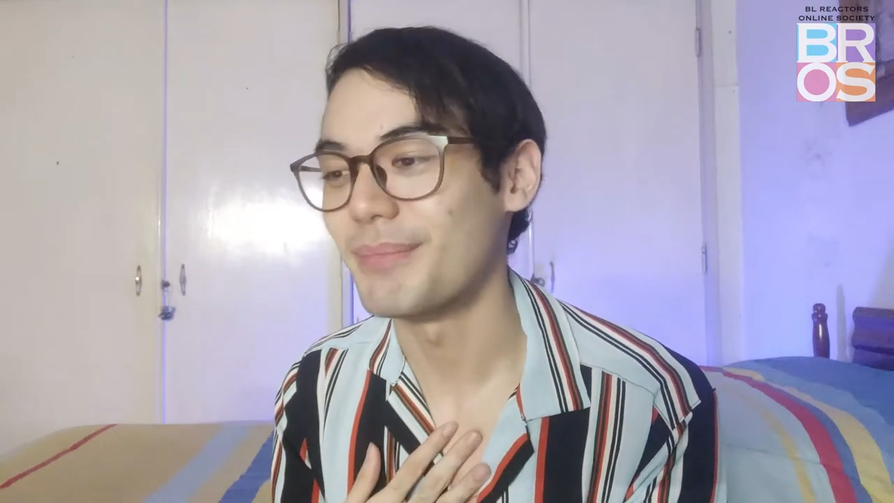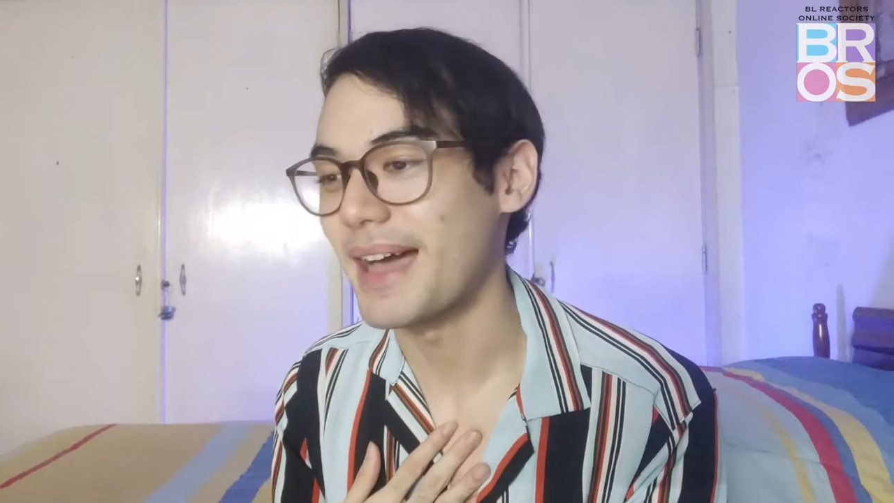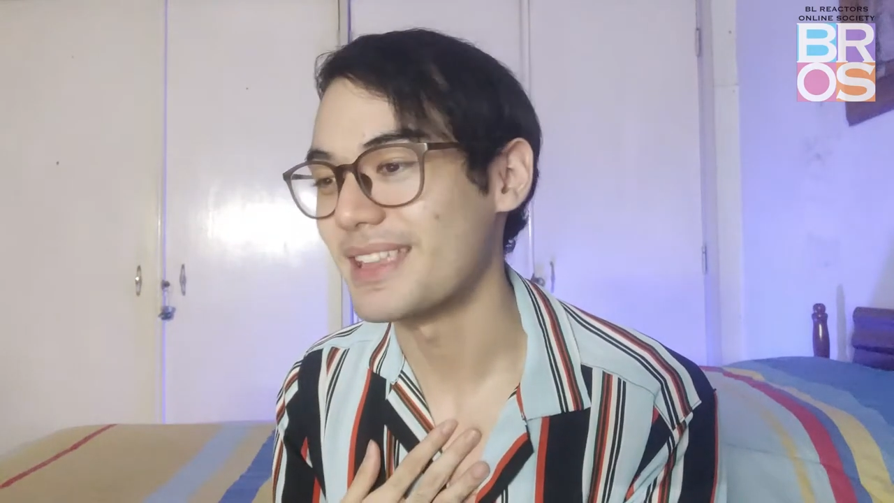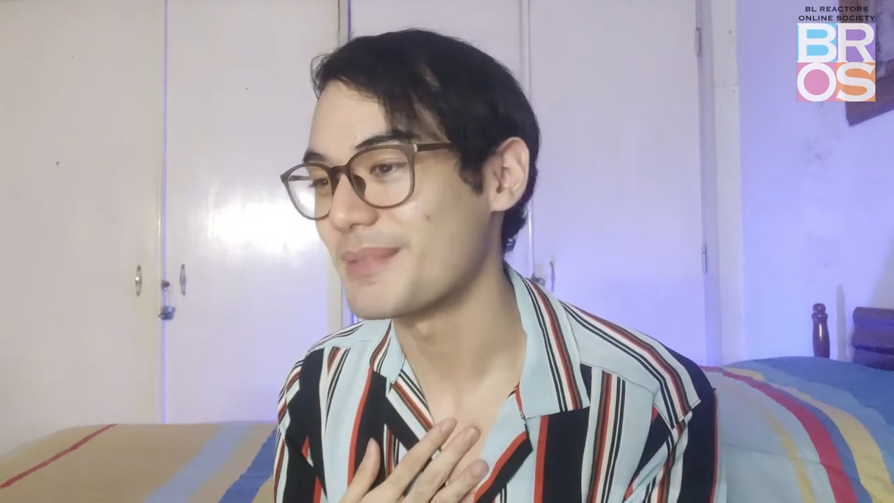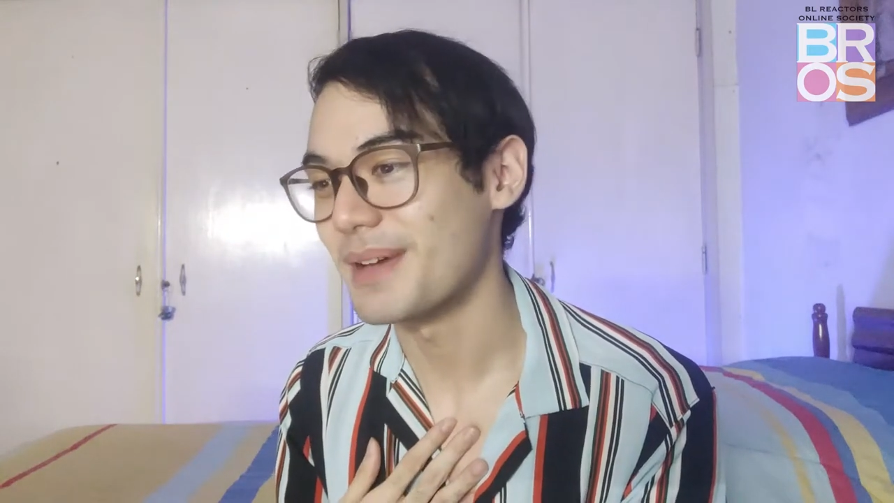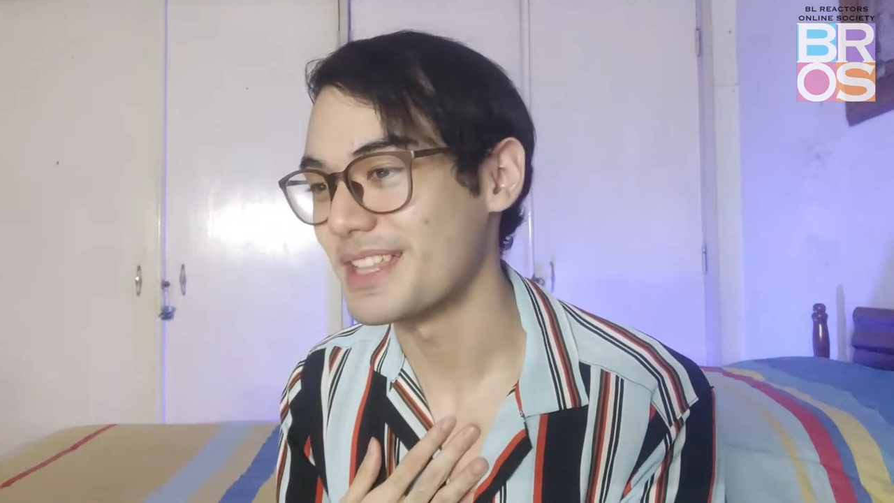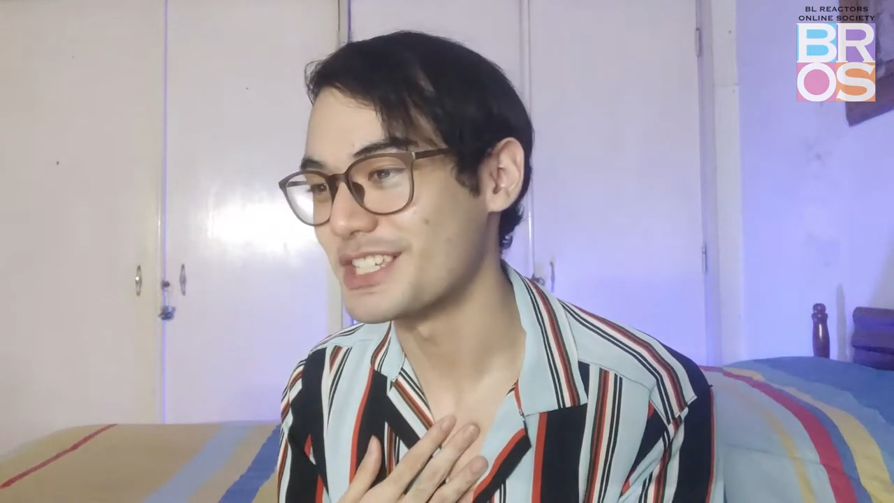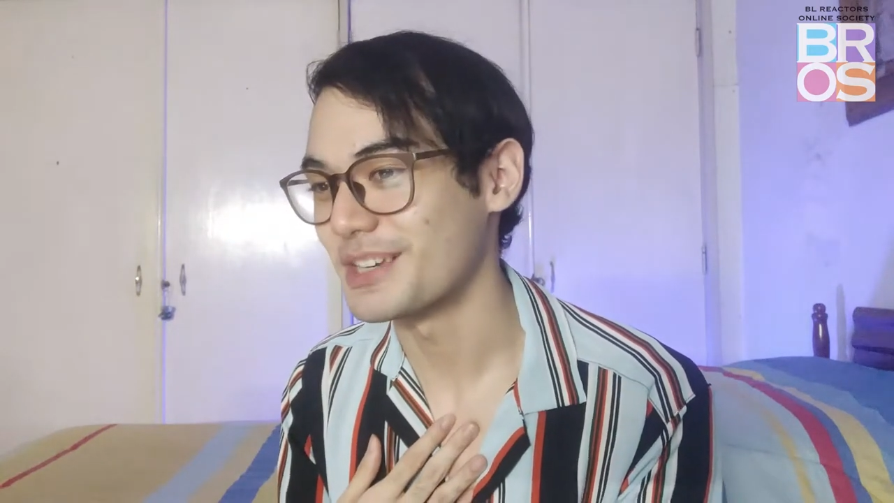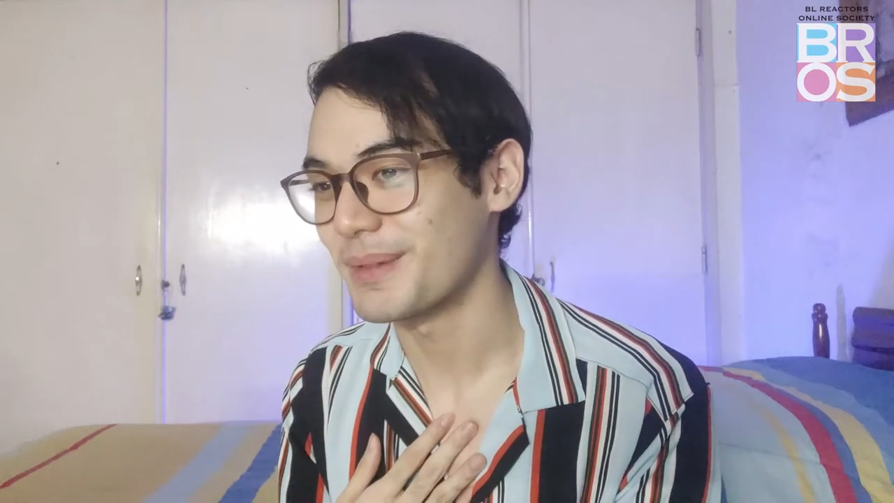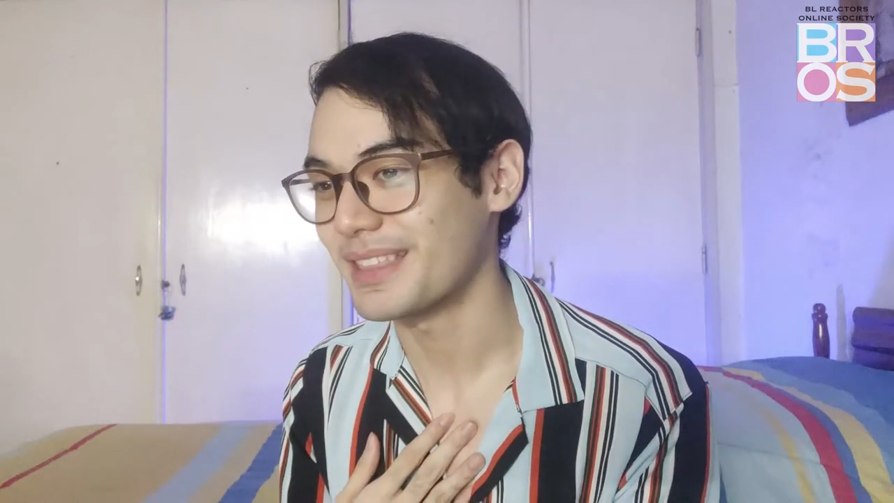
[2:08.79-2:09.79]
bad at
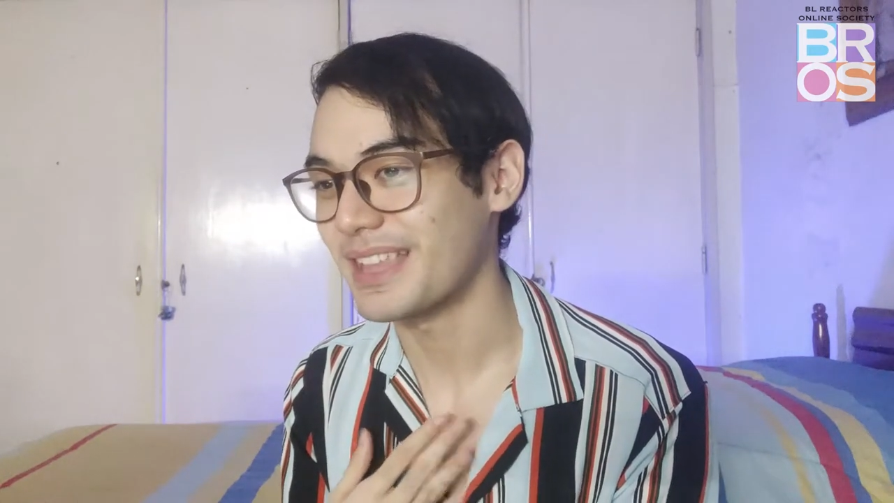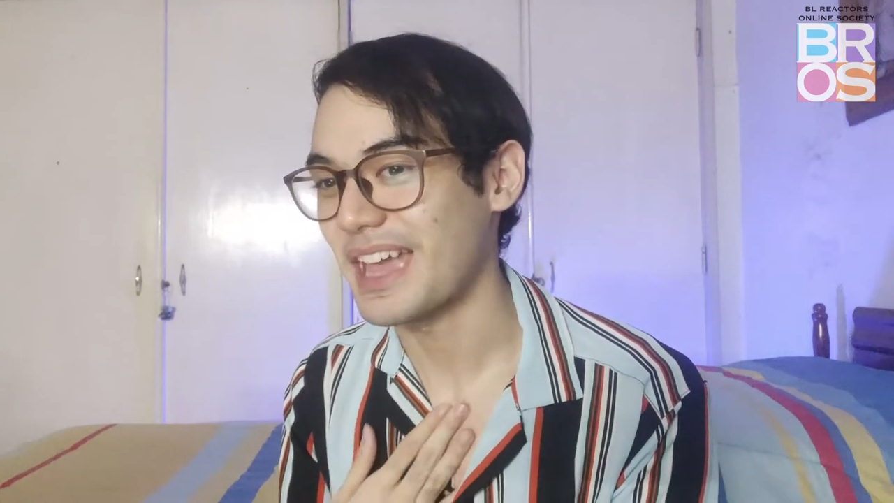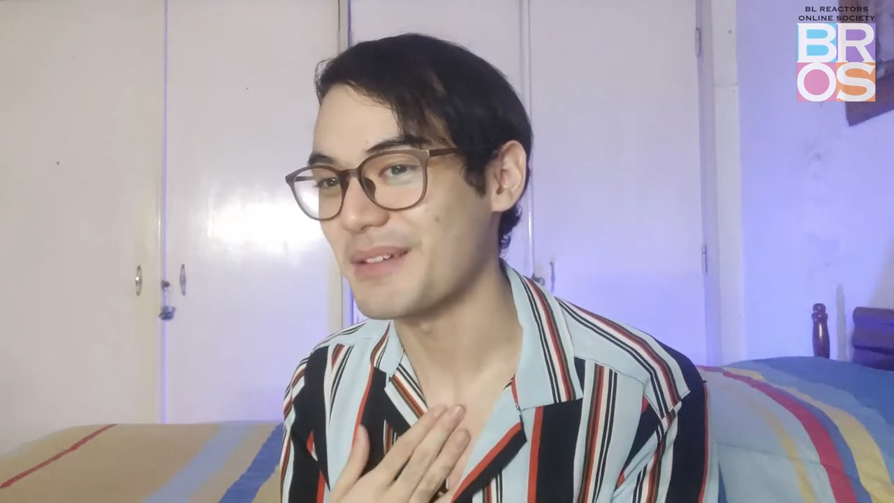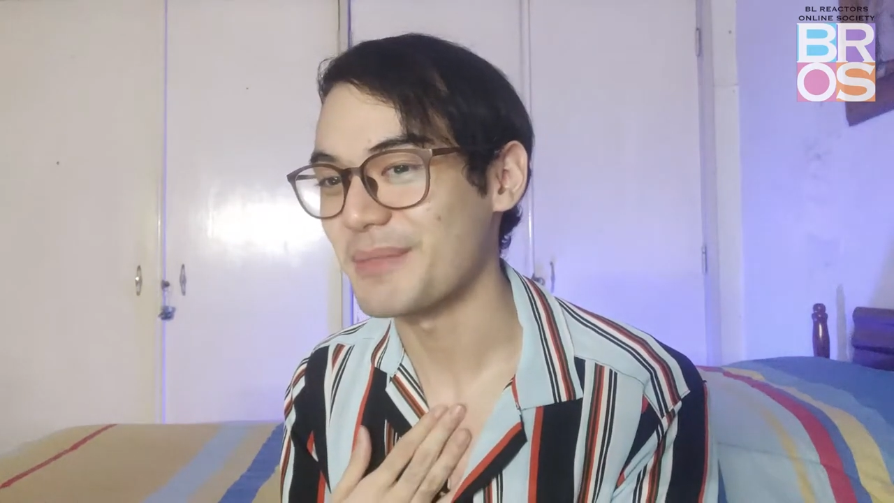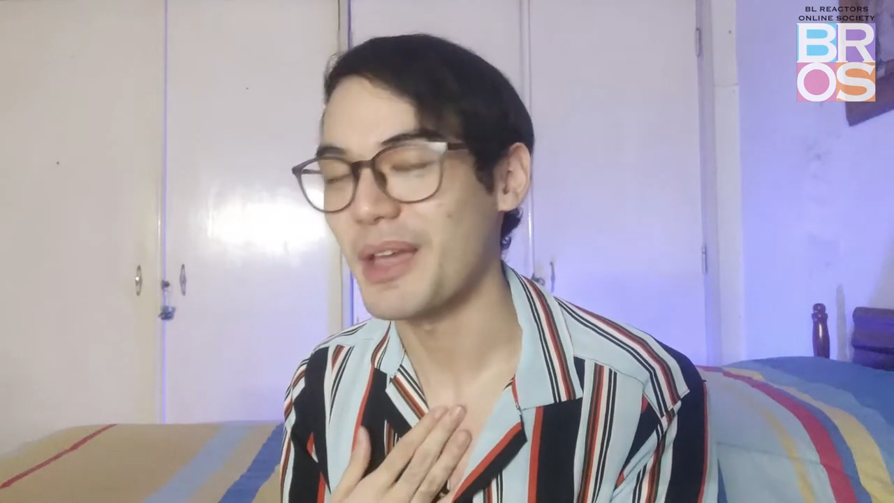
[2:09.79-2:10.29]
managing my time.